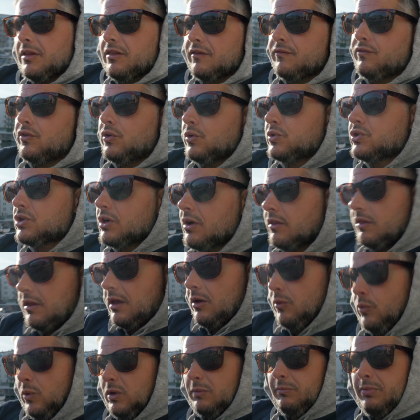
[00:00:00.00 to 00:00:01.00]
coming
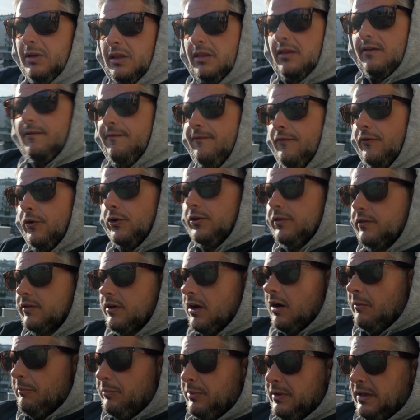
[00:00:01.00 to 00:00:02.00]
from me on the Panasonic
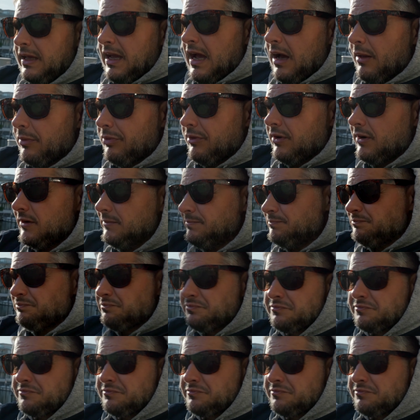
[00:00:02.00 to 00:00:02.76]
S5 Mark